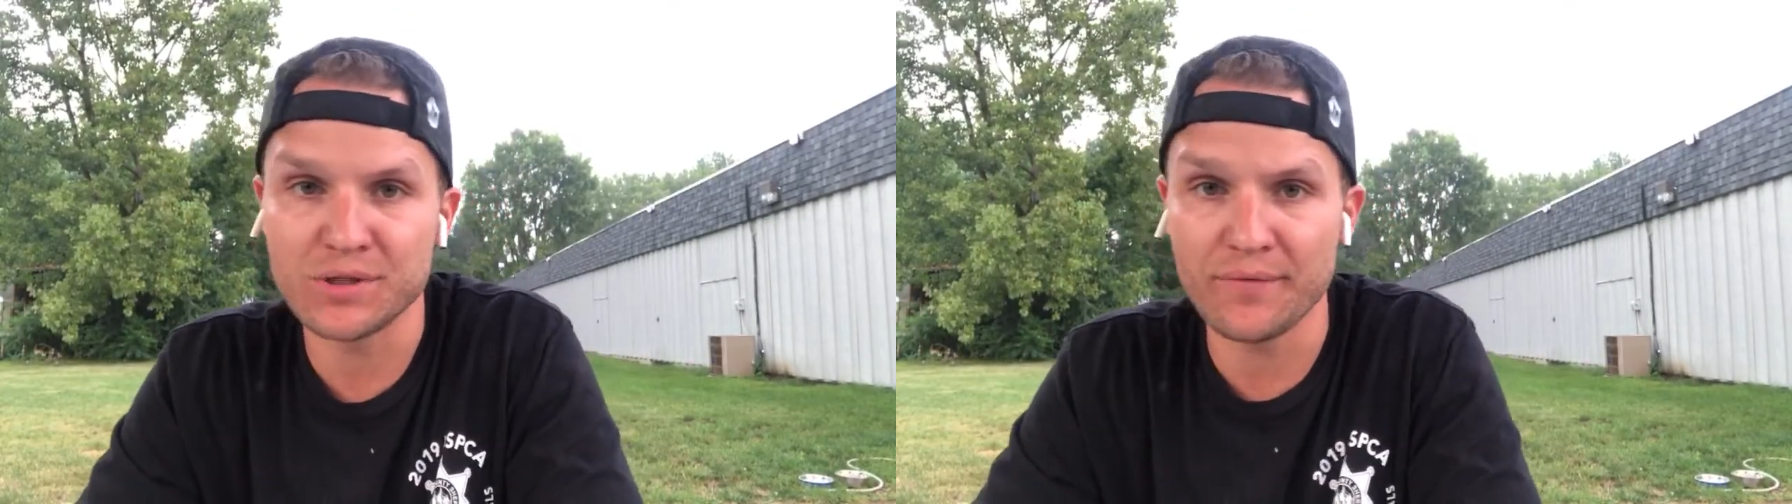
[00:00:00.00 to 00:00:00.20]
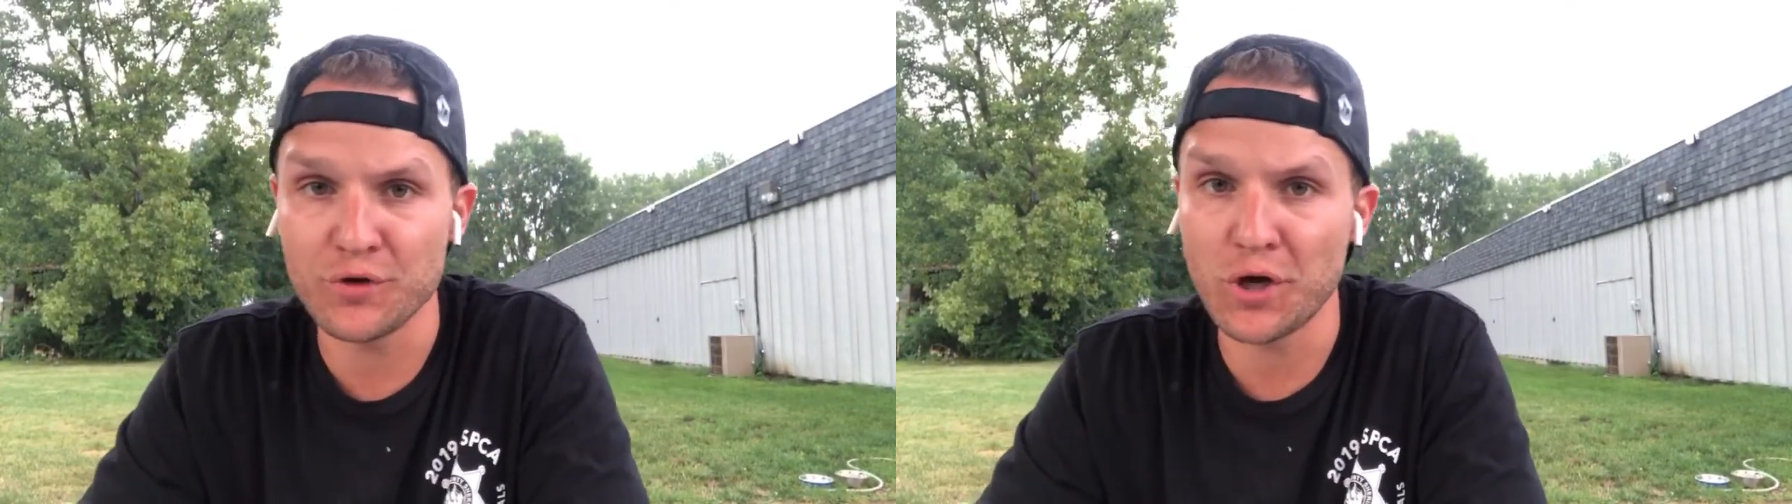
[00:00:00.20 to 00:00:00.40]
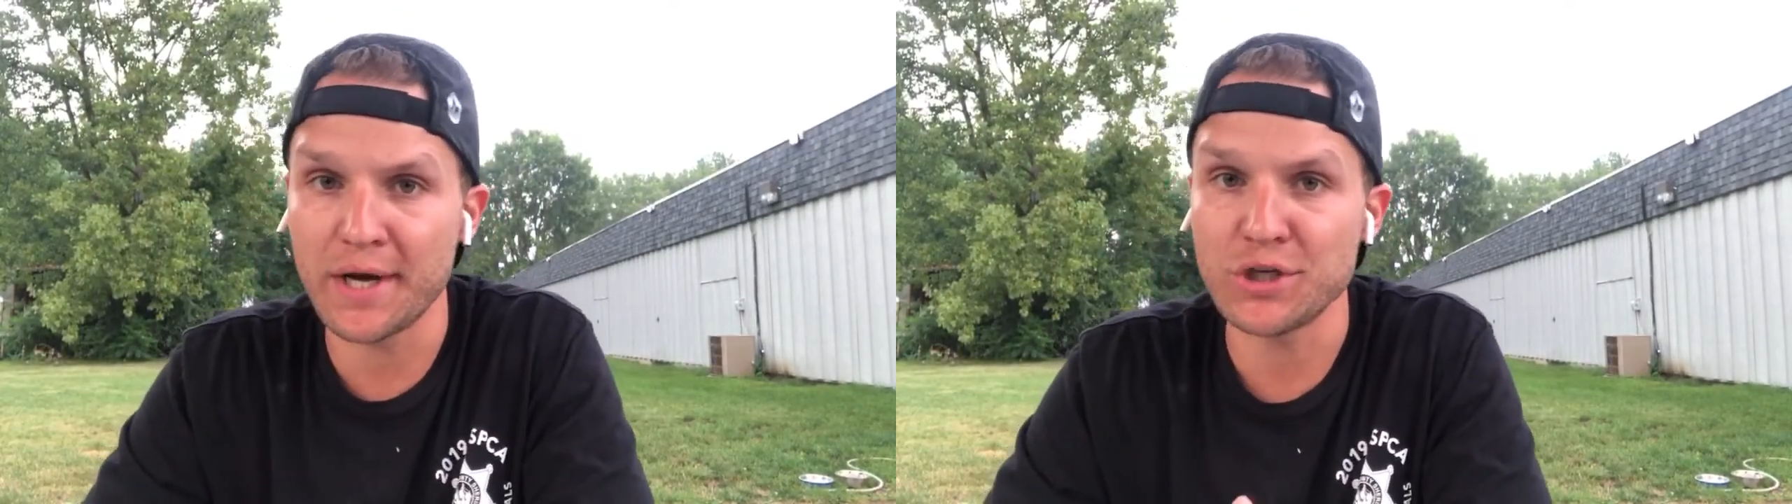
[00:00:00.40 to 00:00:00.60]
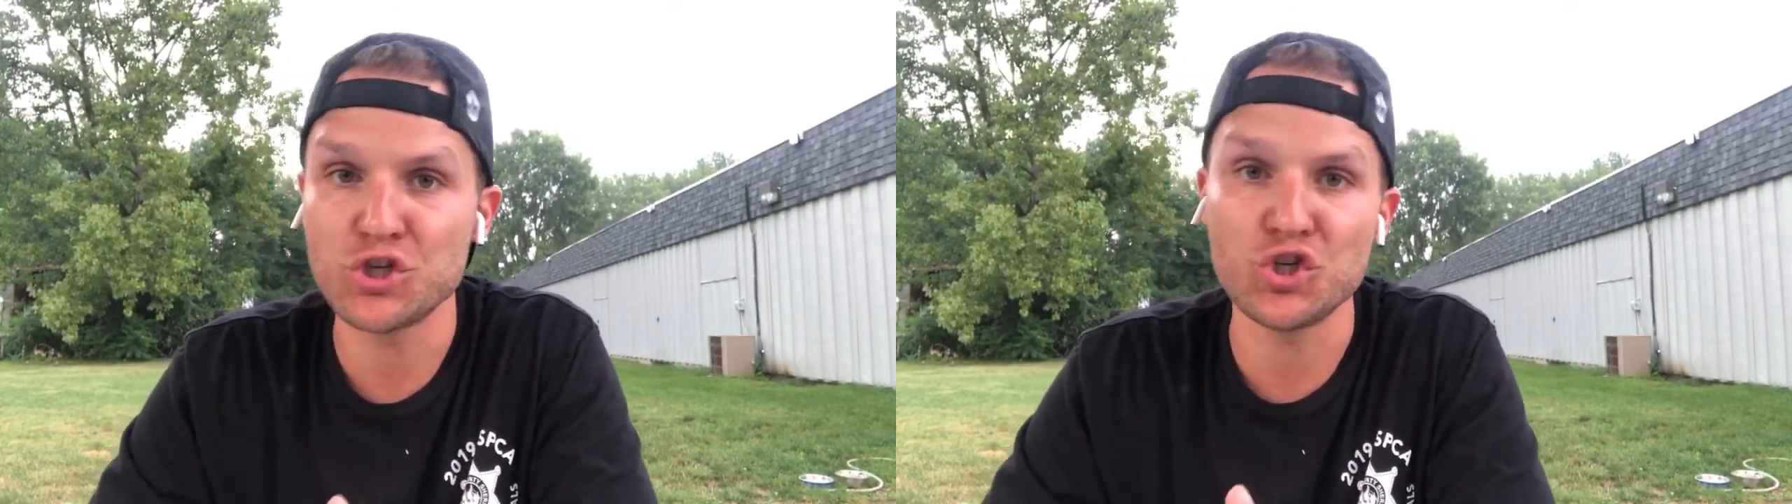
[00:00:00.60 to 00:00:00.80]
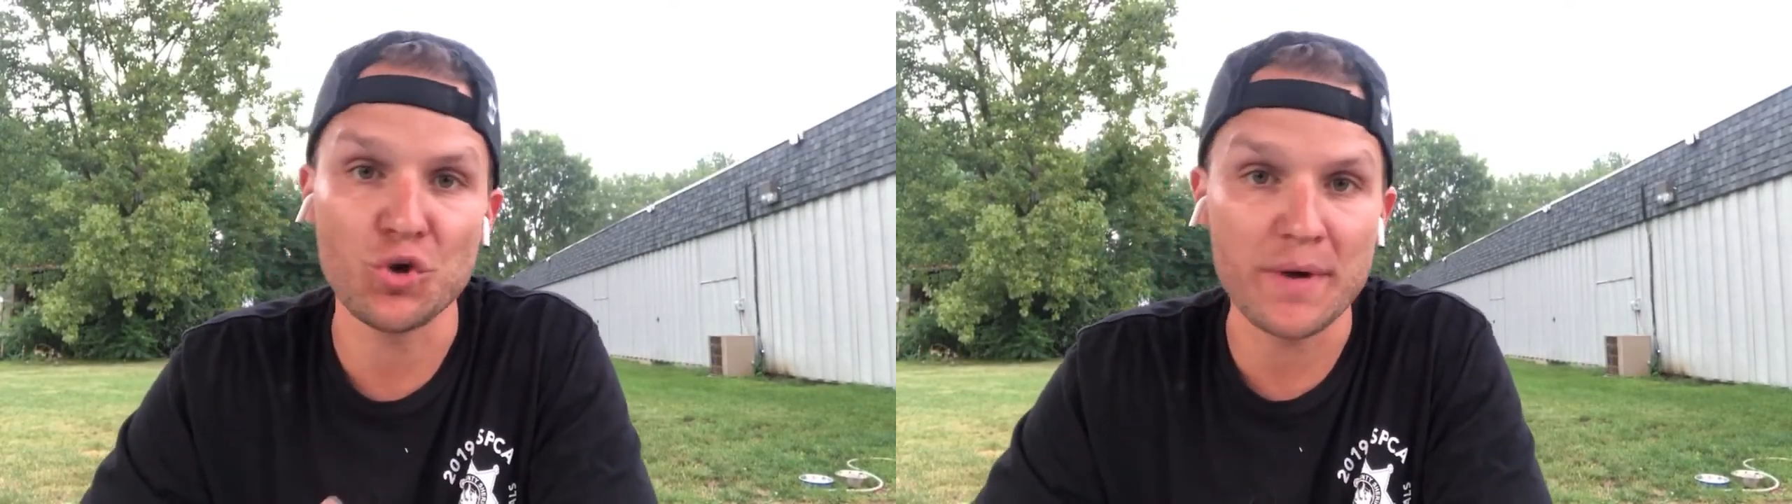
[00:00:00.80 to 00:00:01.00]
So if your dog is
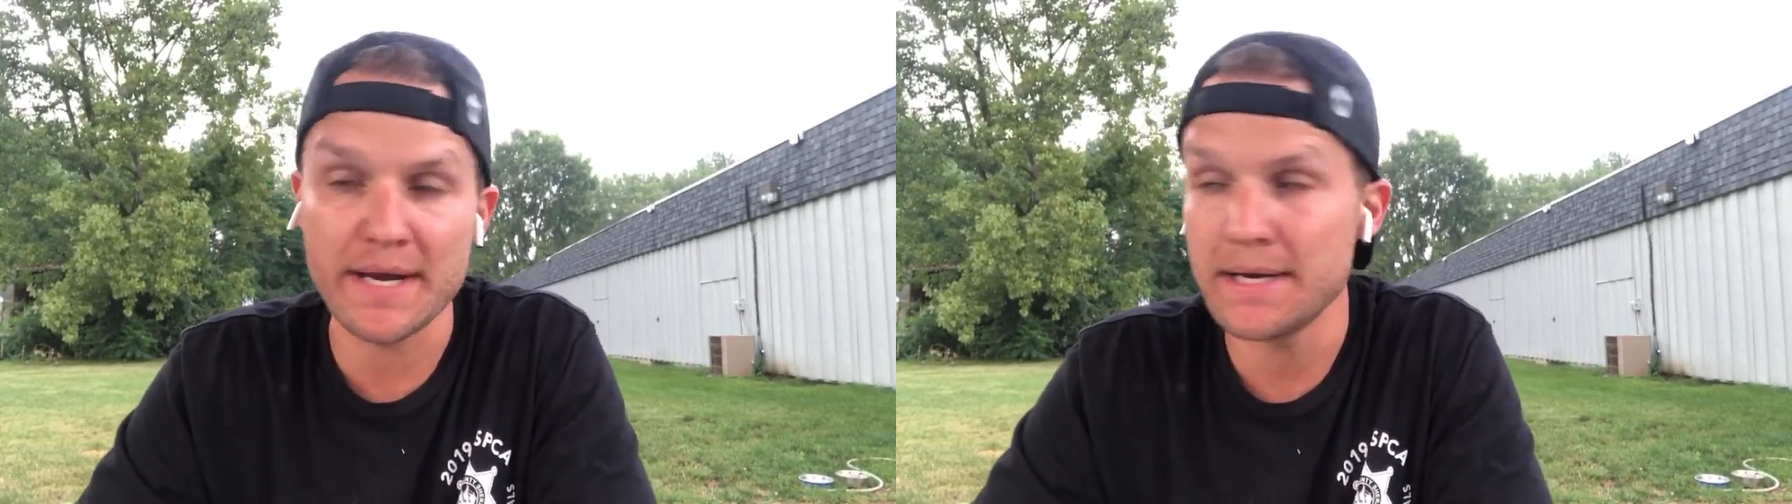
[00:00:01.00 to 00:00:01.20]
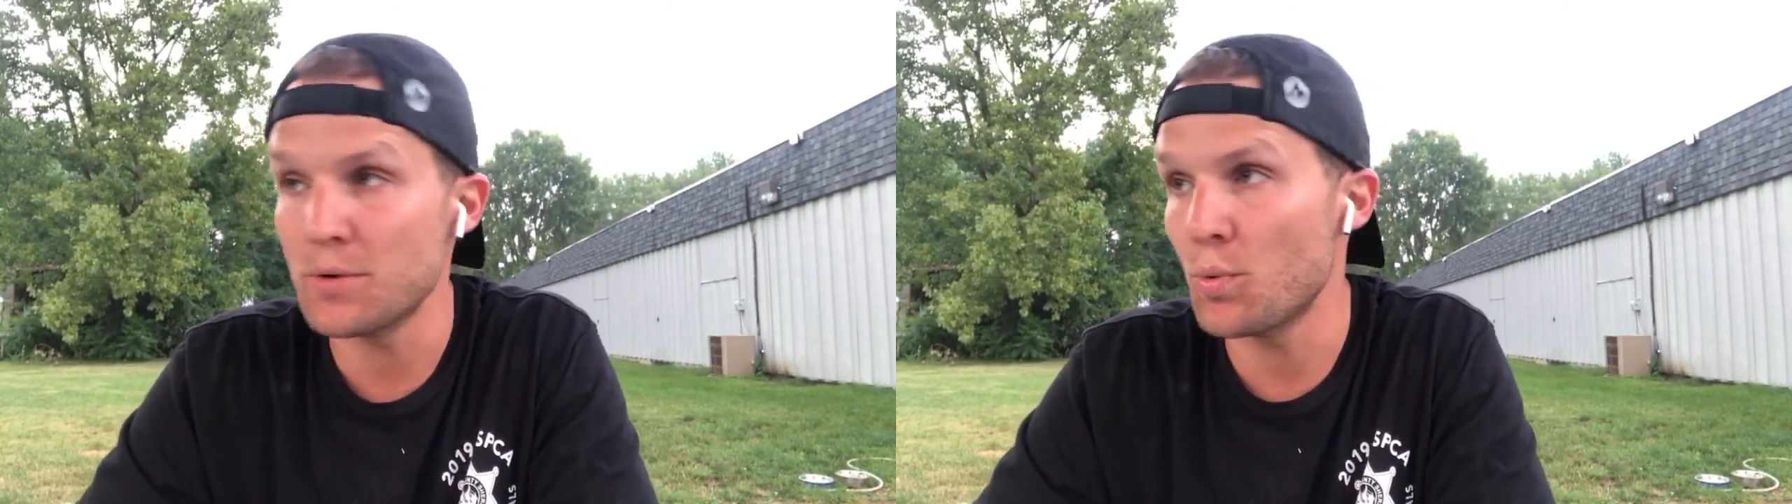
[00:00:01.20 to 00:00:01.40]
chewing